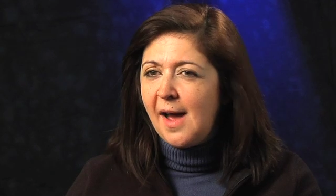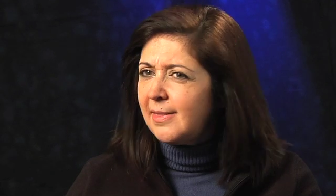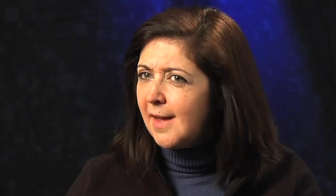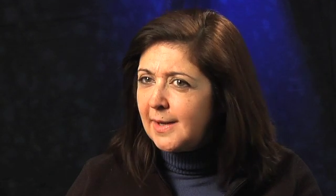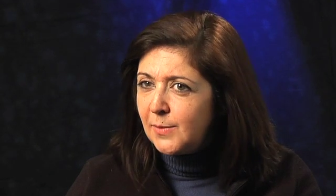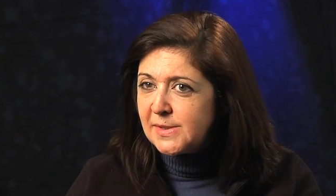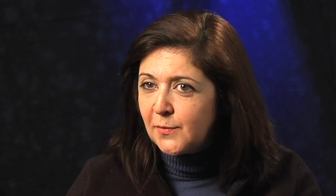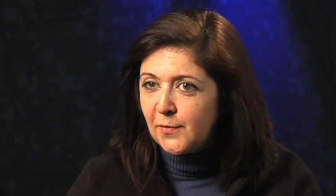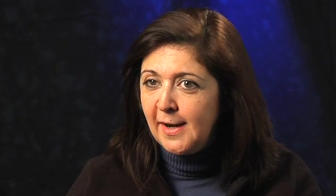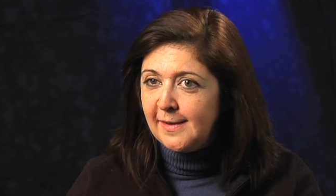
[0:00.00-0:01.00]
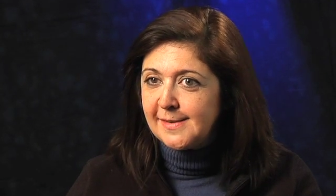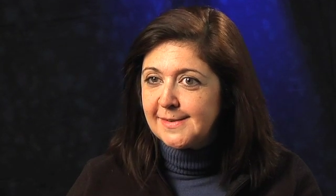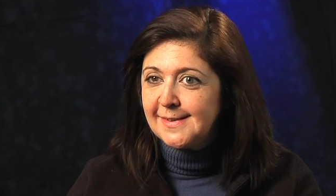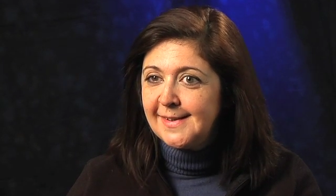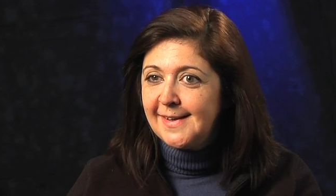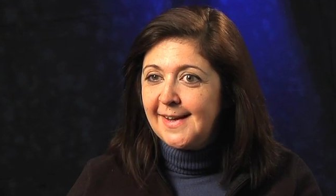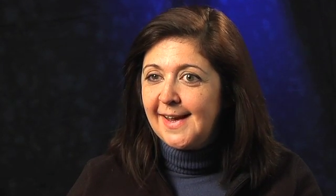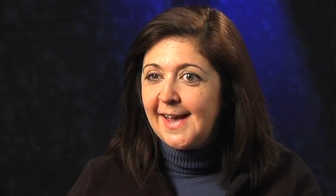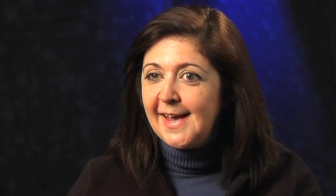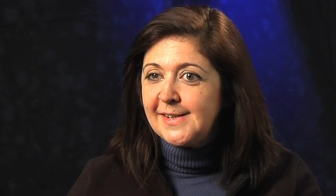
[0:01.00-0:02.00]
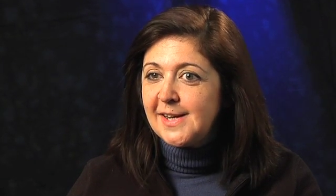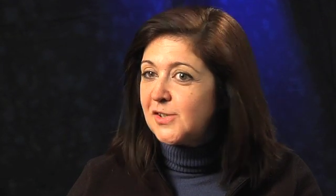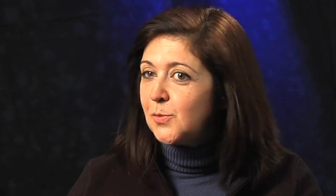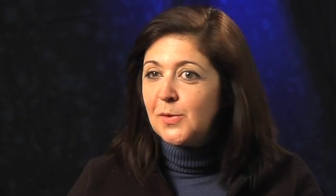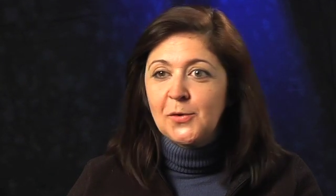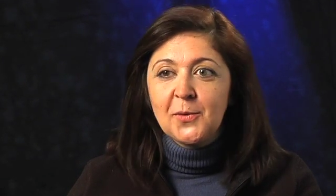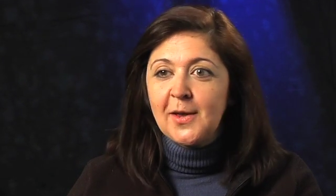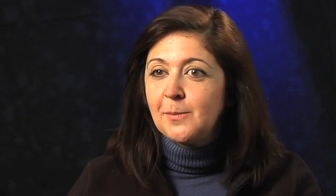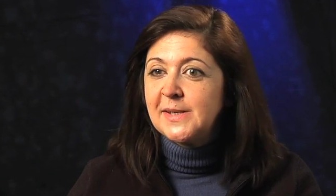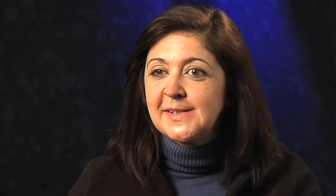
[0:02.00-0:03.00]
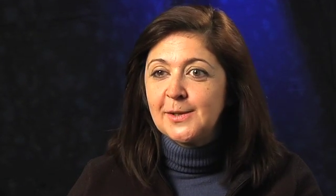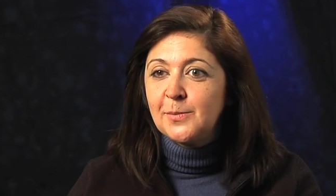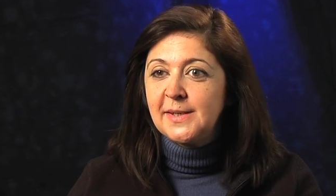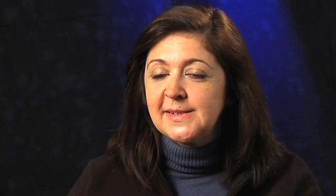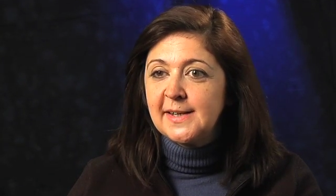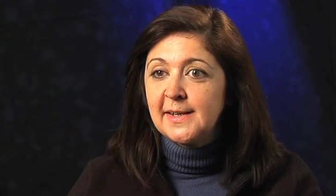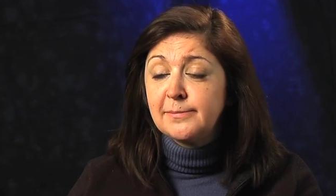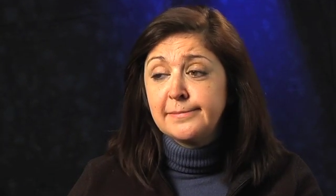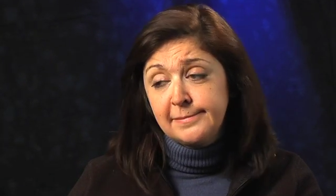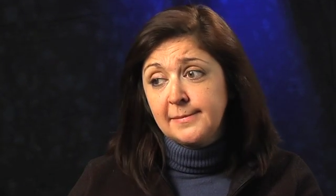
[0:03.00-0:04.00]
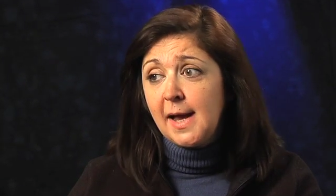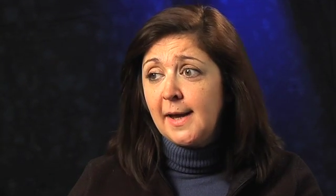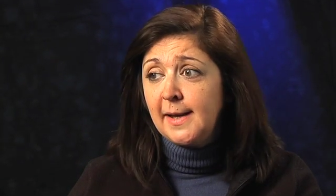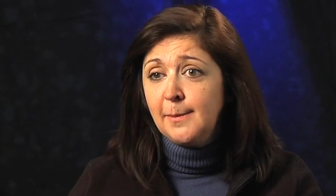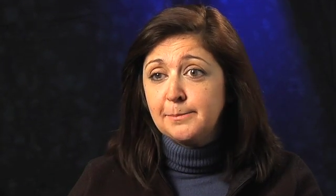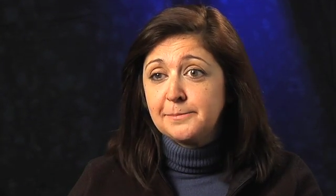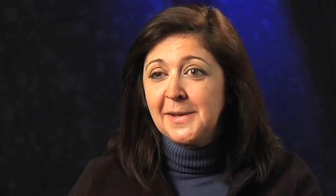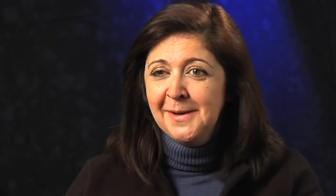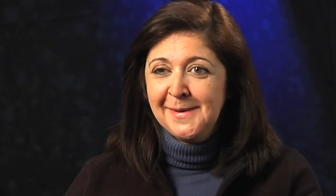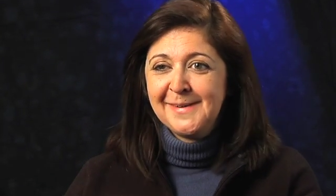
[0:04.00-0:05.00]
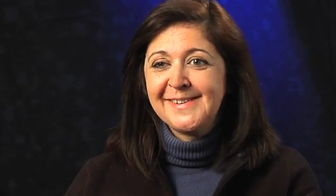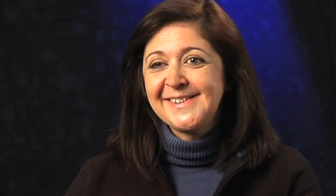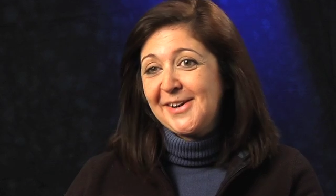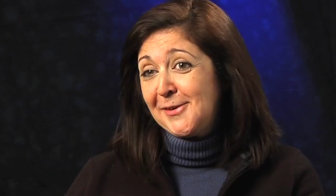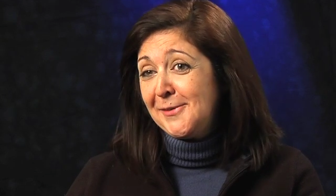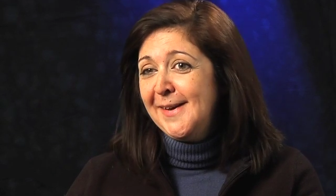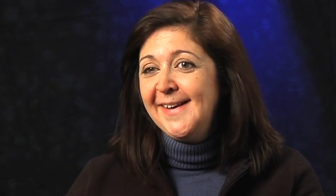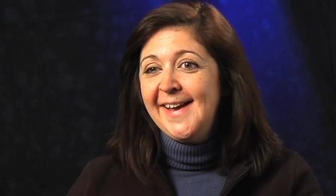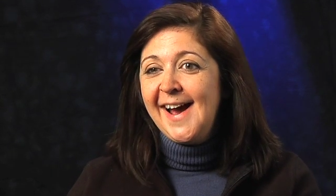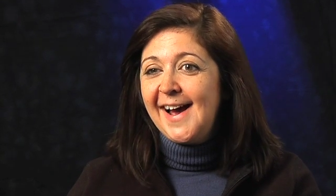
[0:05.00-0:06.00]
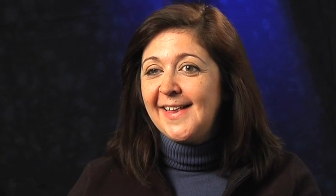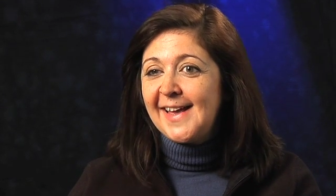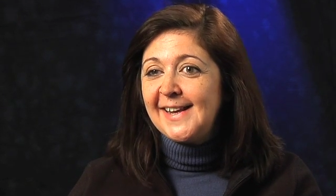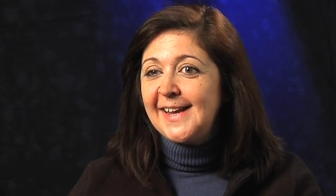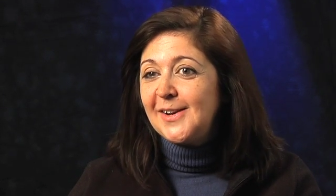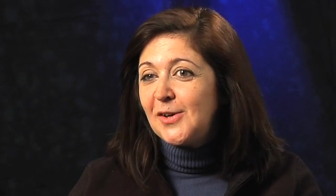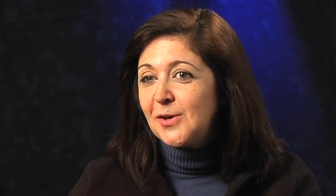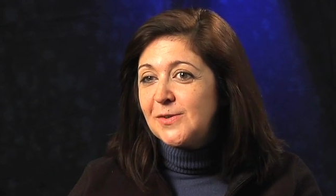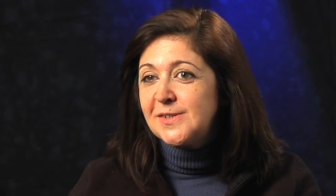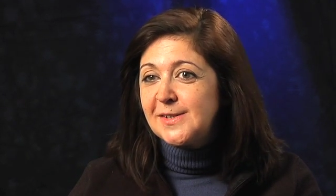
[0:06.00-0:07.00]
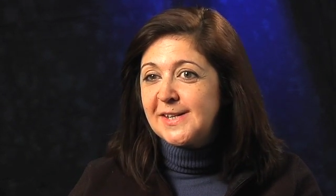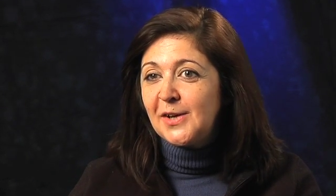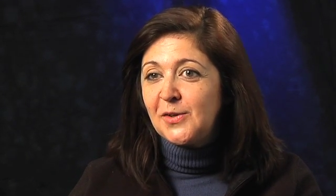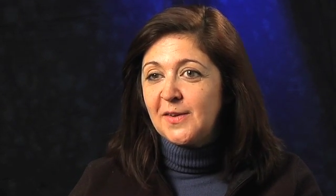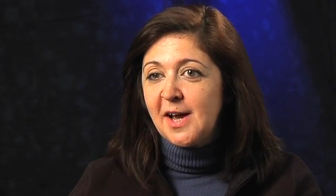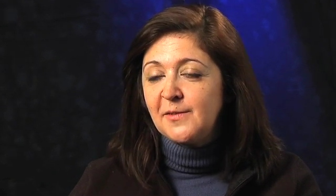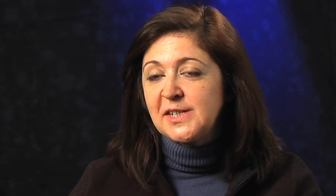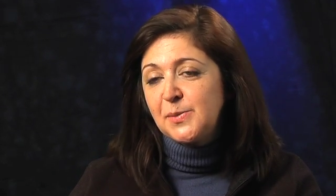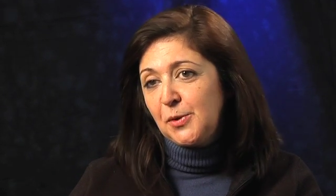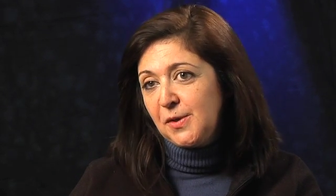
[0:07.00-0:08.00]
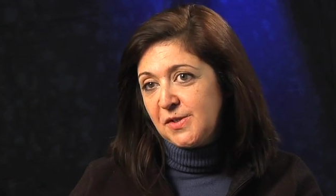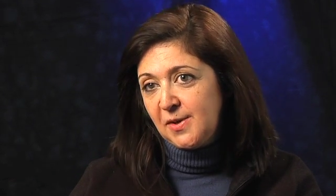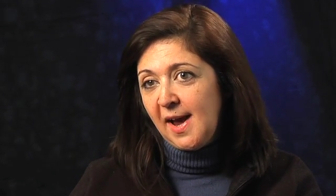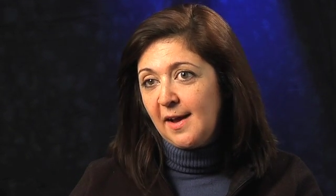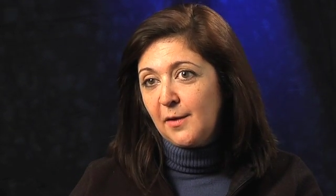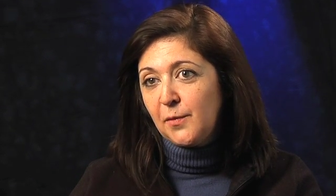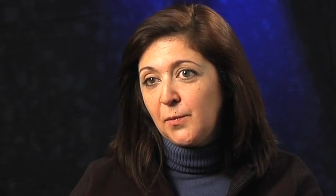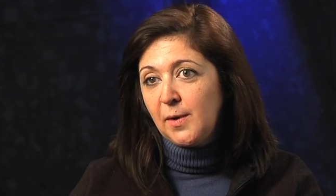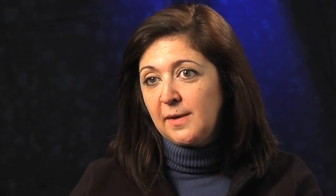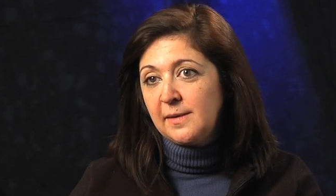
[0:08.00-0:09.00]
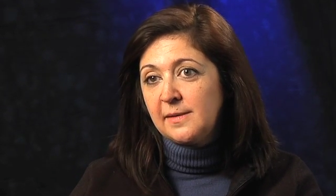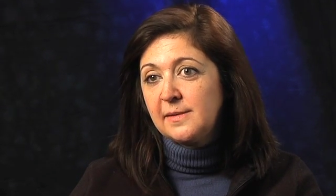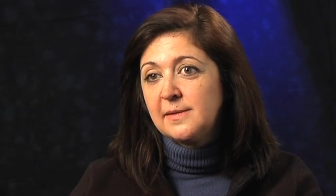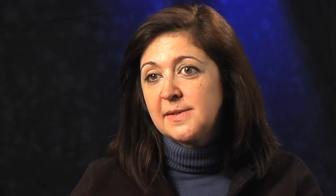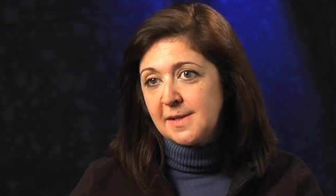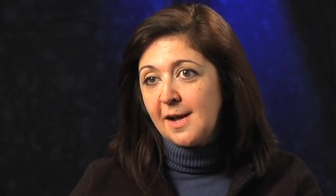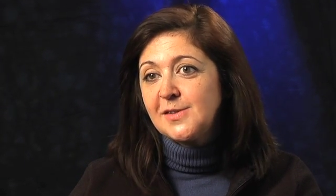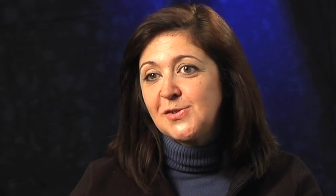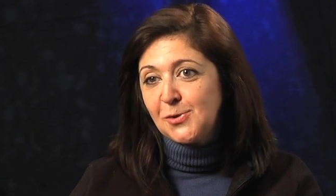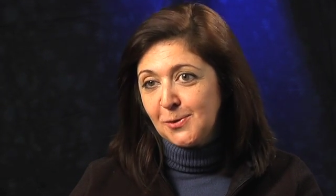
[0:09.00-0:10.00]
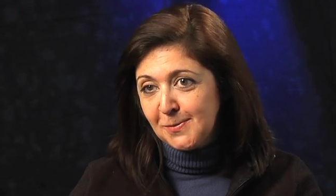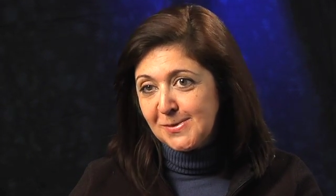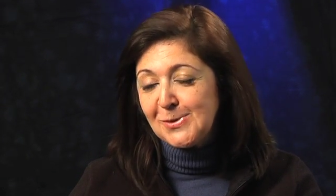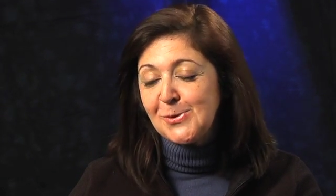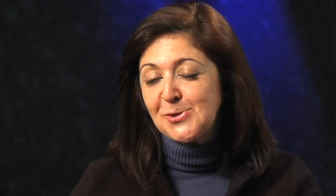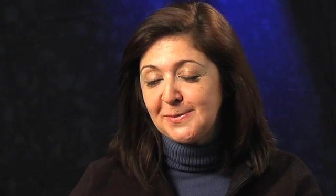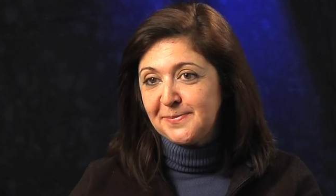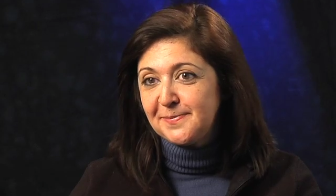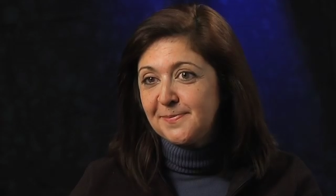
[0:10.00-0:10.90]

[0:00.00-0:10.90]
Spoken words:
I thought he was a friend." And Dr. Miller, without missing a beat, said, "I am." So that again goes to tell you the kind of experience you have when Scott's your surgeon.